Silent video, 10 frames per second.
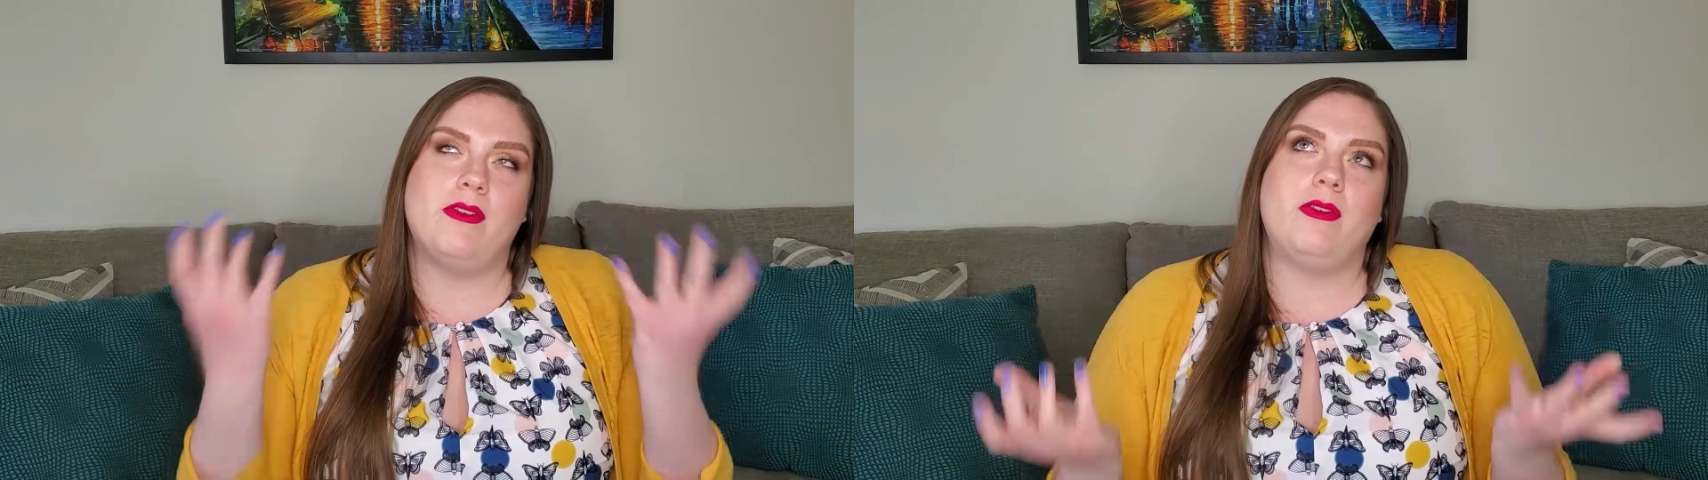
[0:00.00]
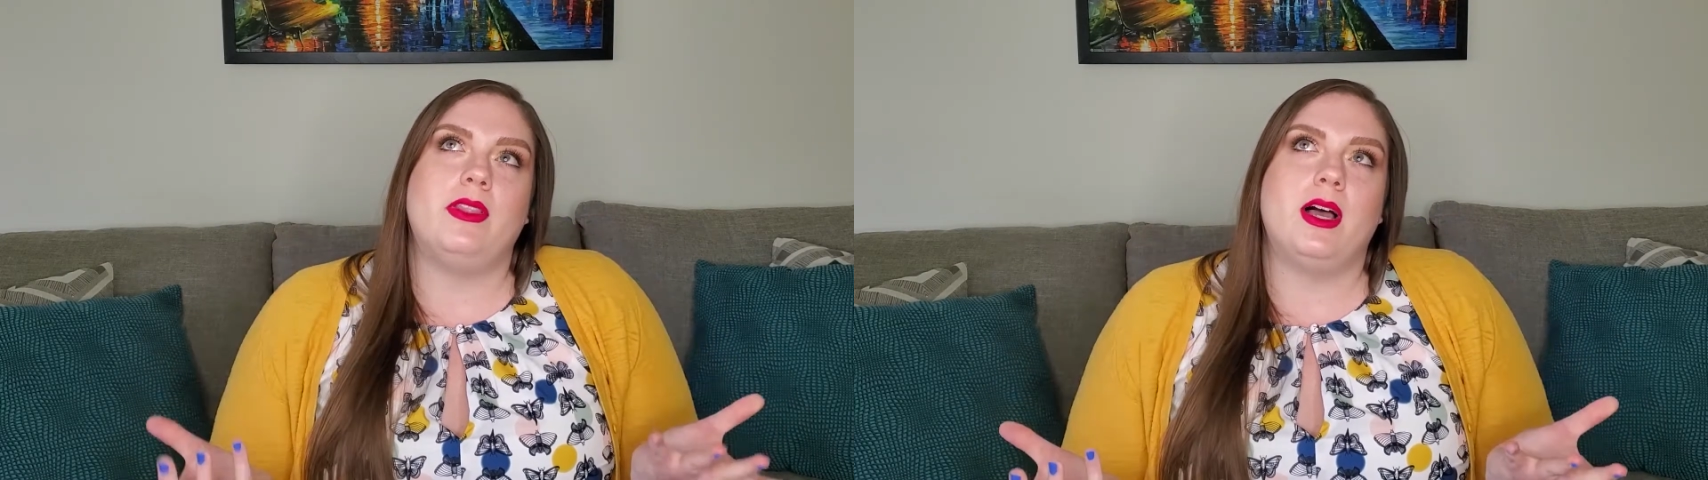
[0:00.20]

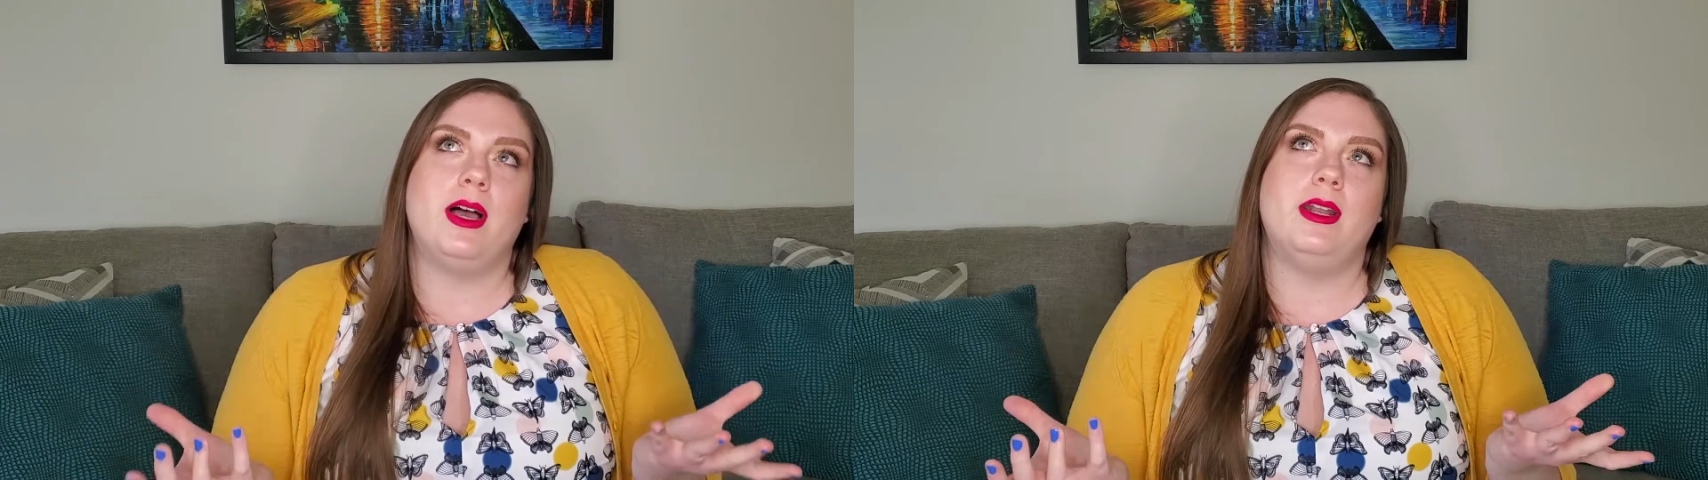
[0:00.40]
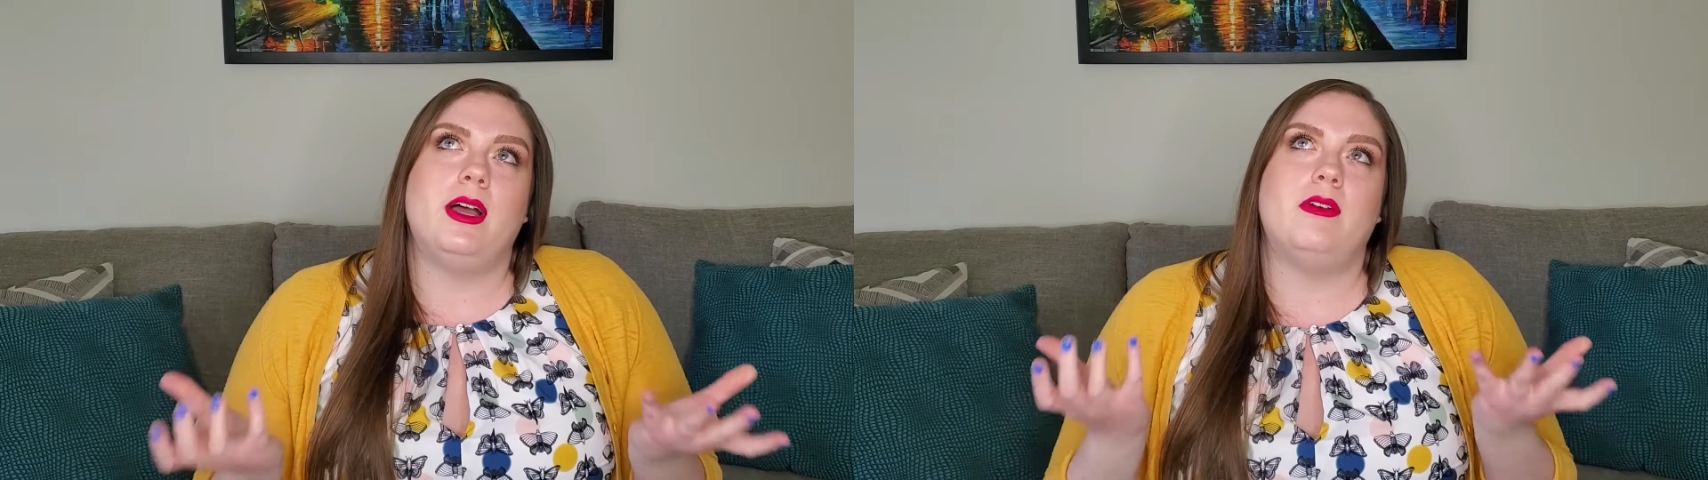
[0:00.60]

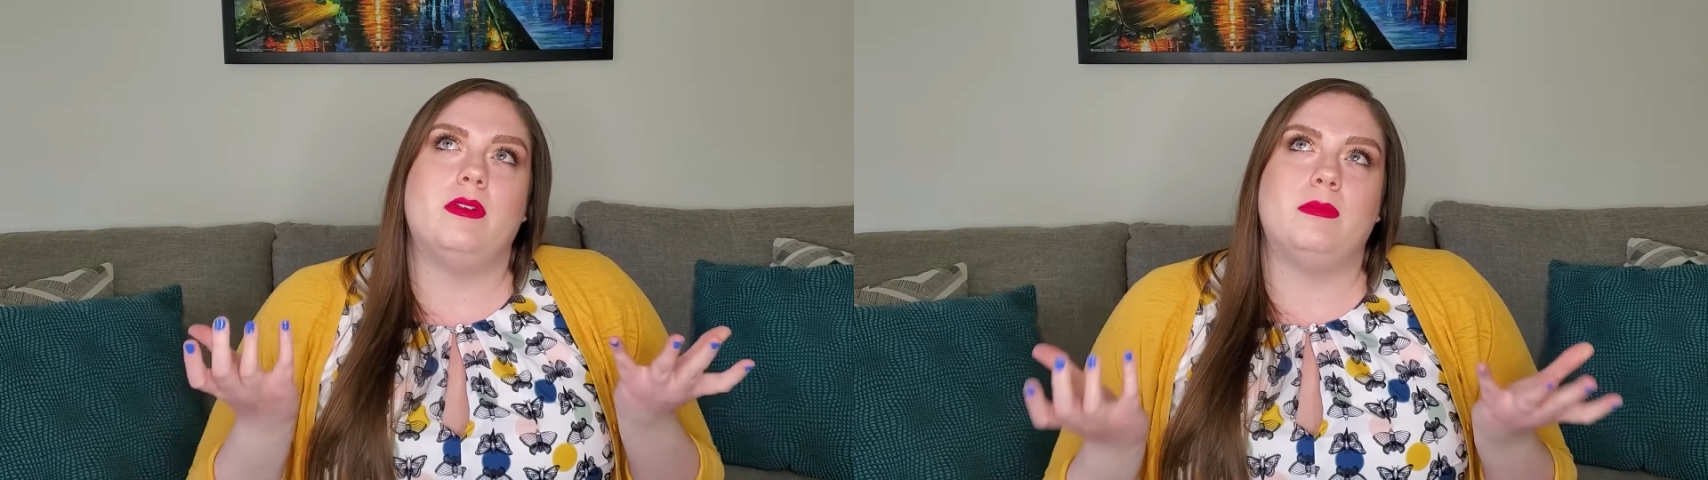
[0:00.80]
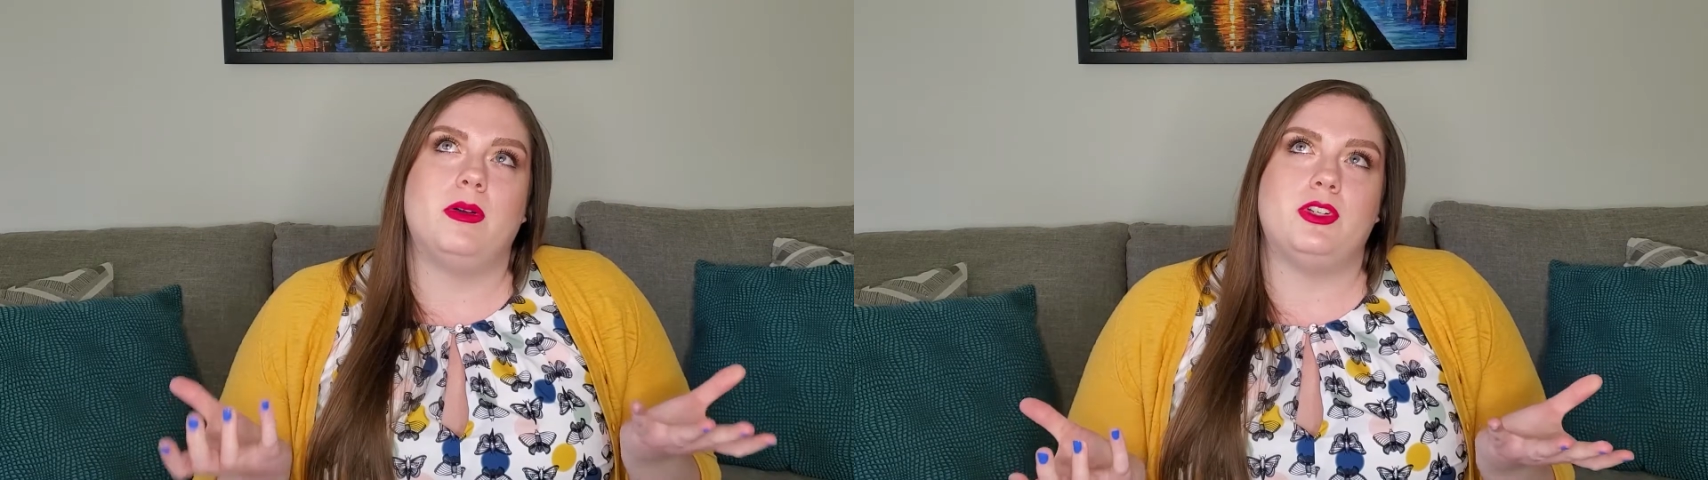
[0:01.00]
flood of
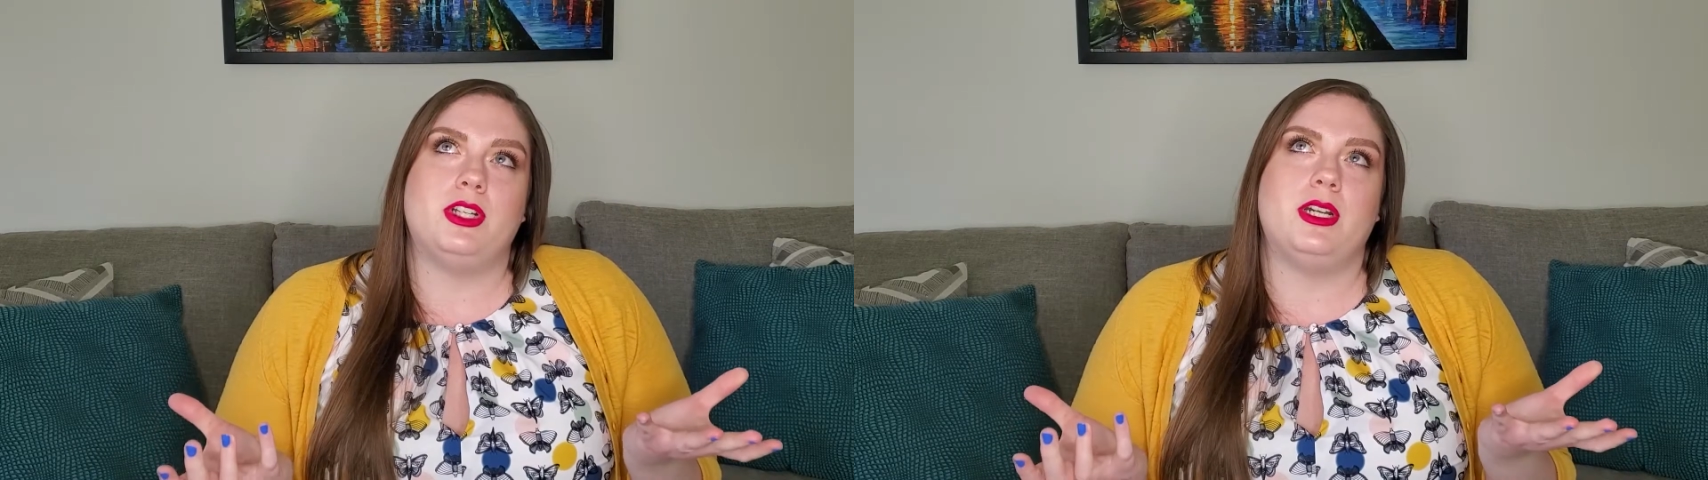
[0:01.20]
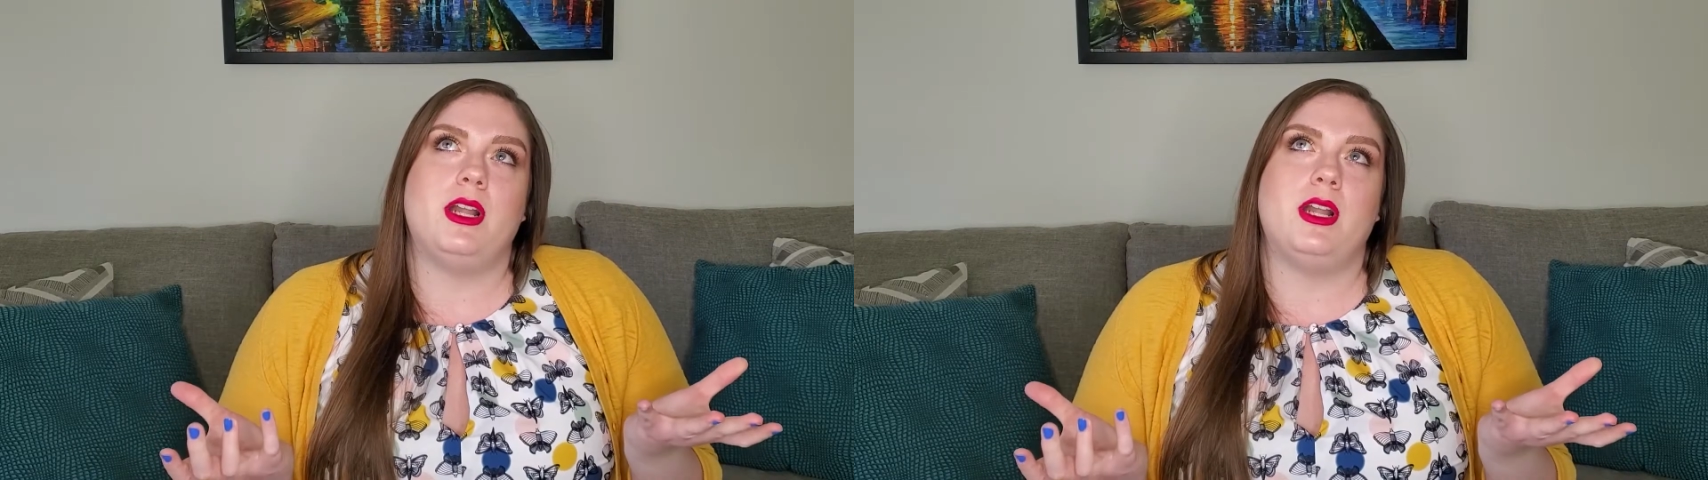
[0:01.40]
emotion